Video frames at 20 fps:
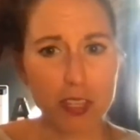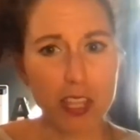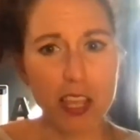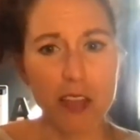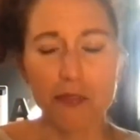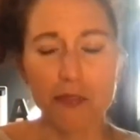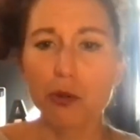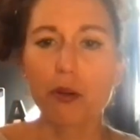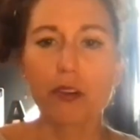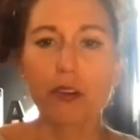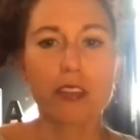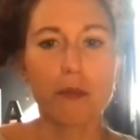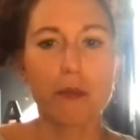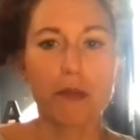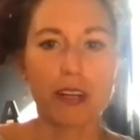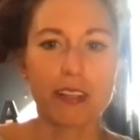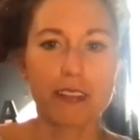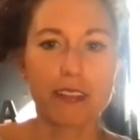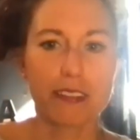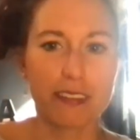if you are
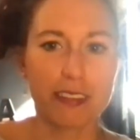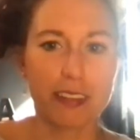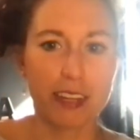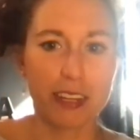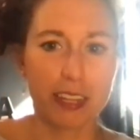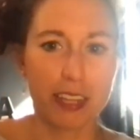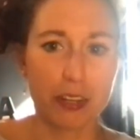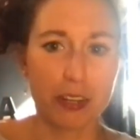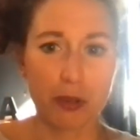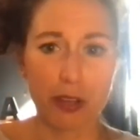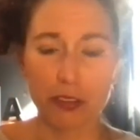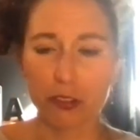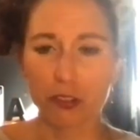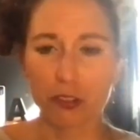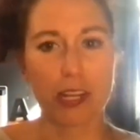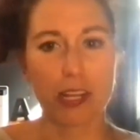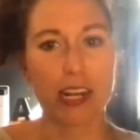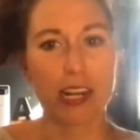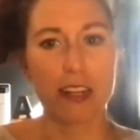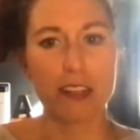somebody listening in who has a
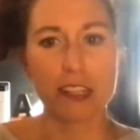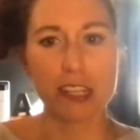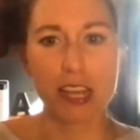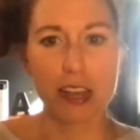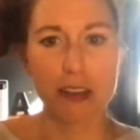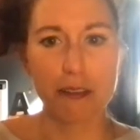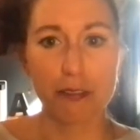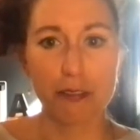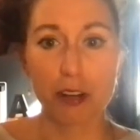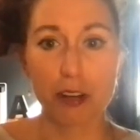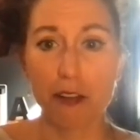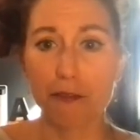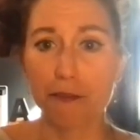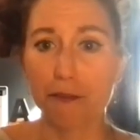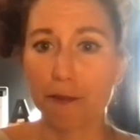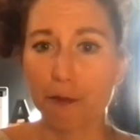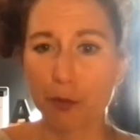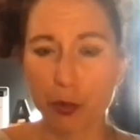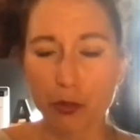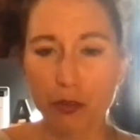great idea for a
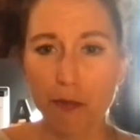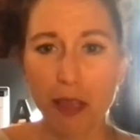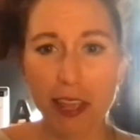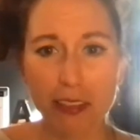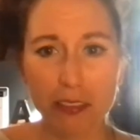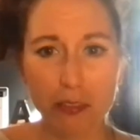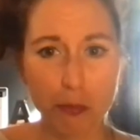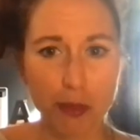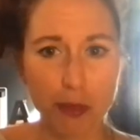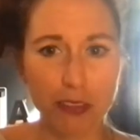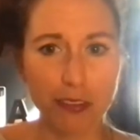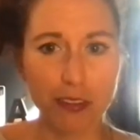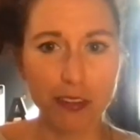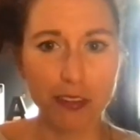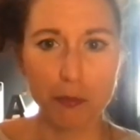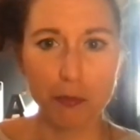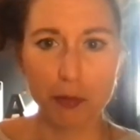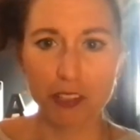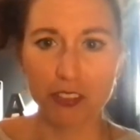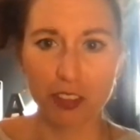food based
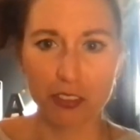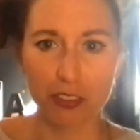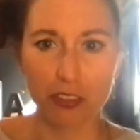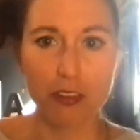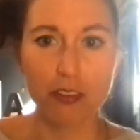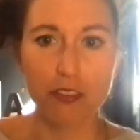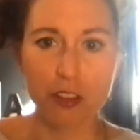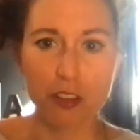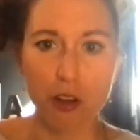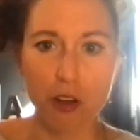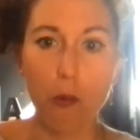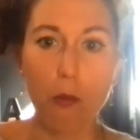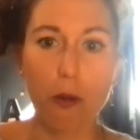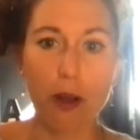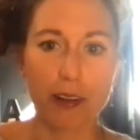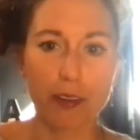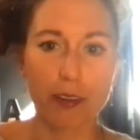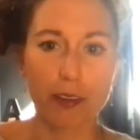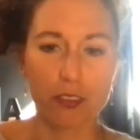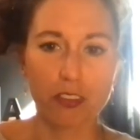business but doesn't know
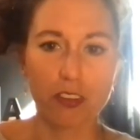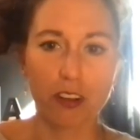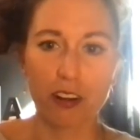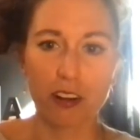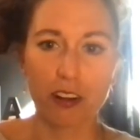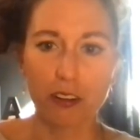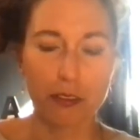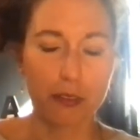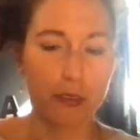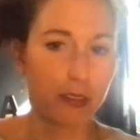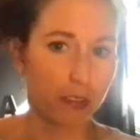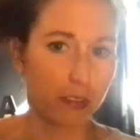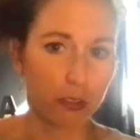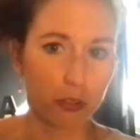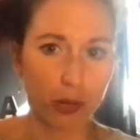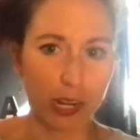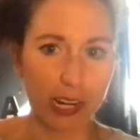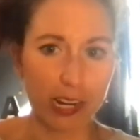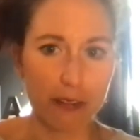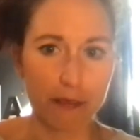where to start, this is a
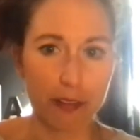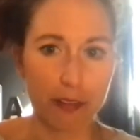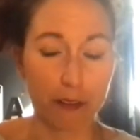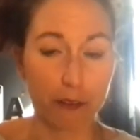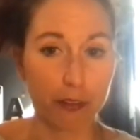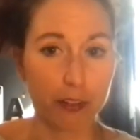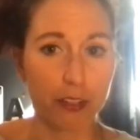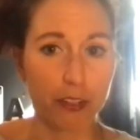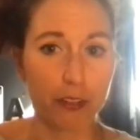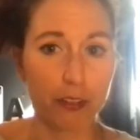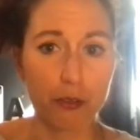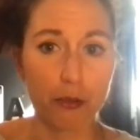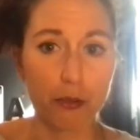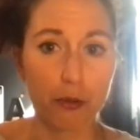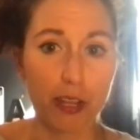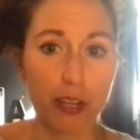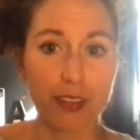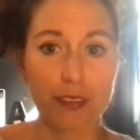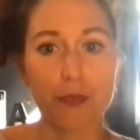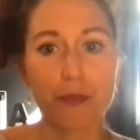great event for you.
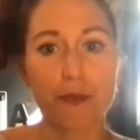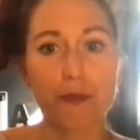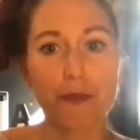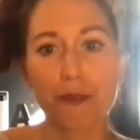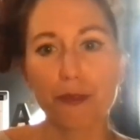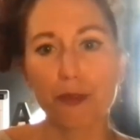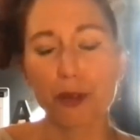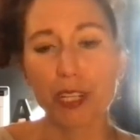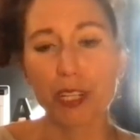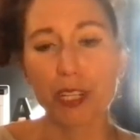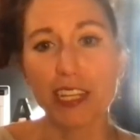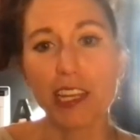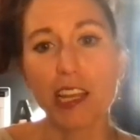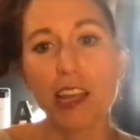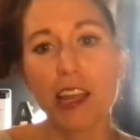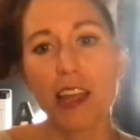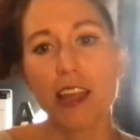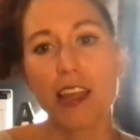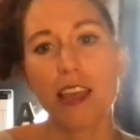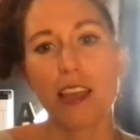It's free,
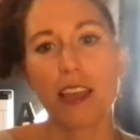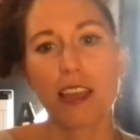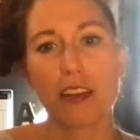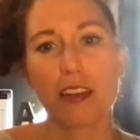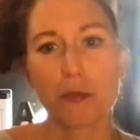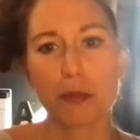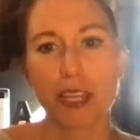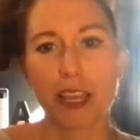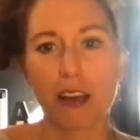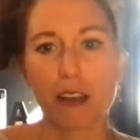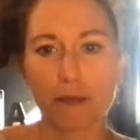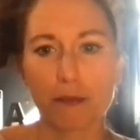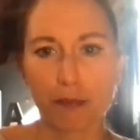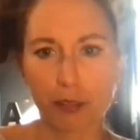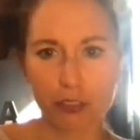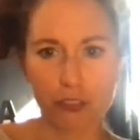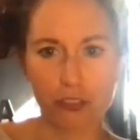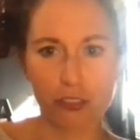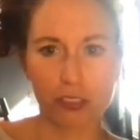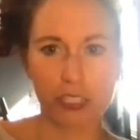it'll be held
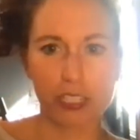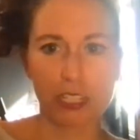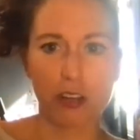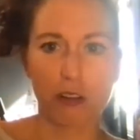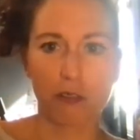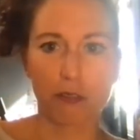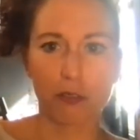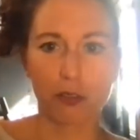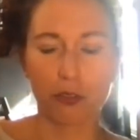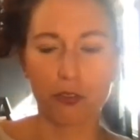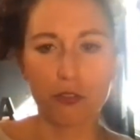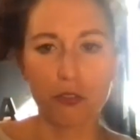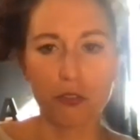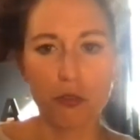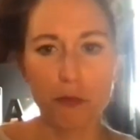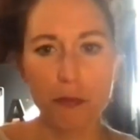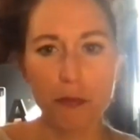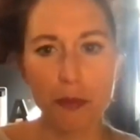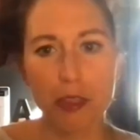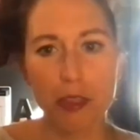virtually over
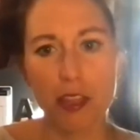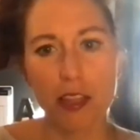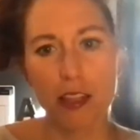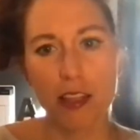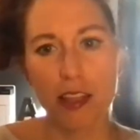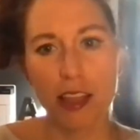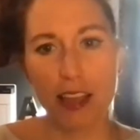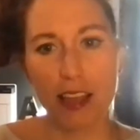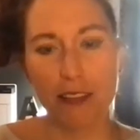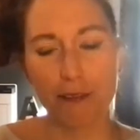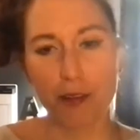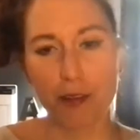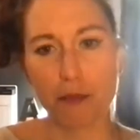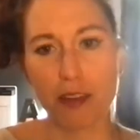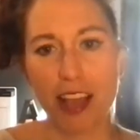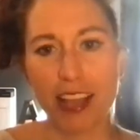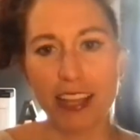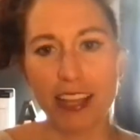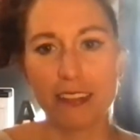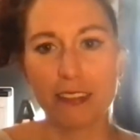Zoom from
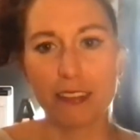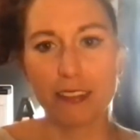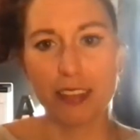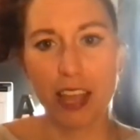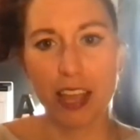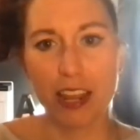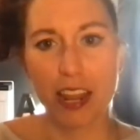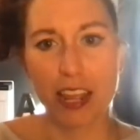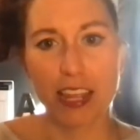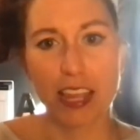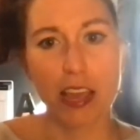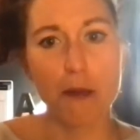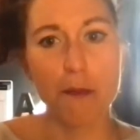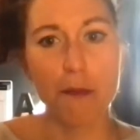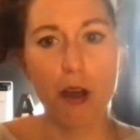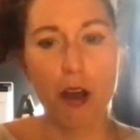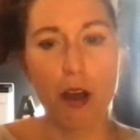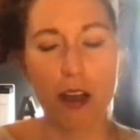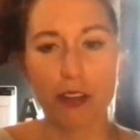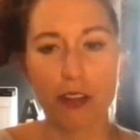9 to 10 a.m.
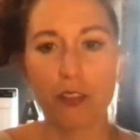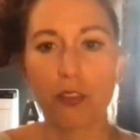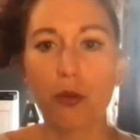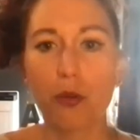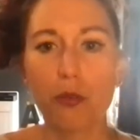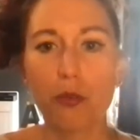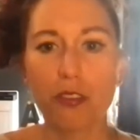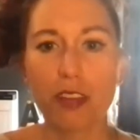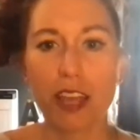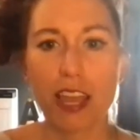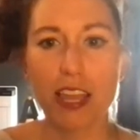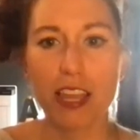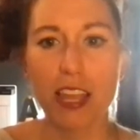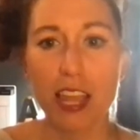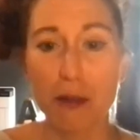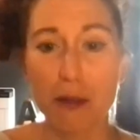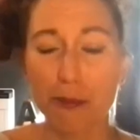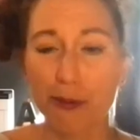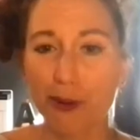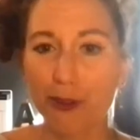on Tuesday,
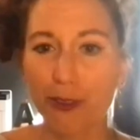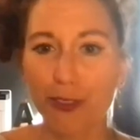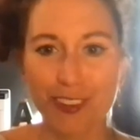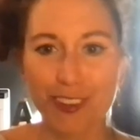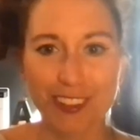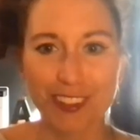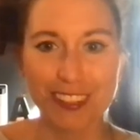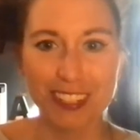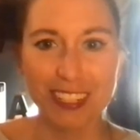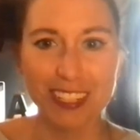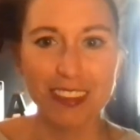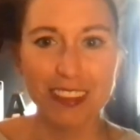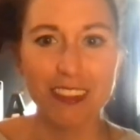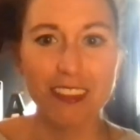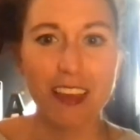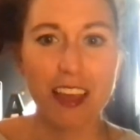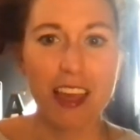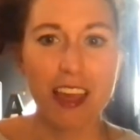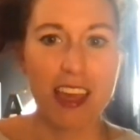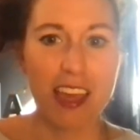April 13th.
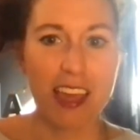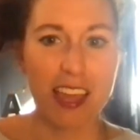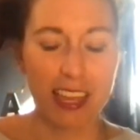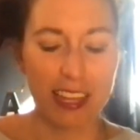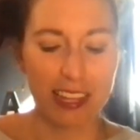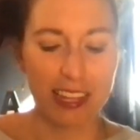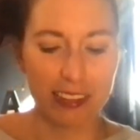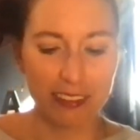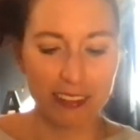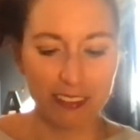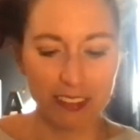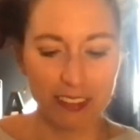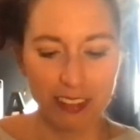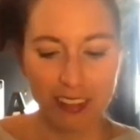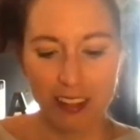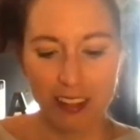And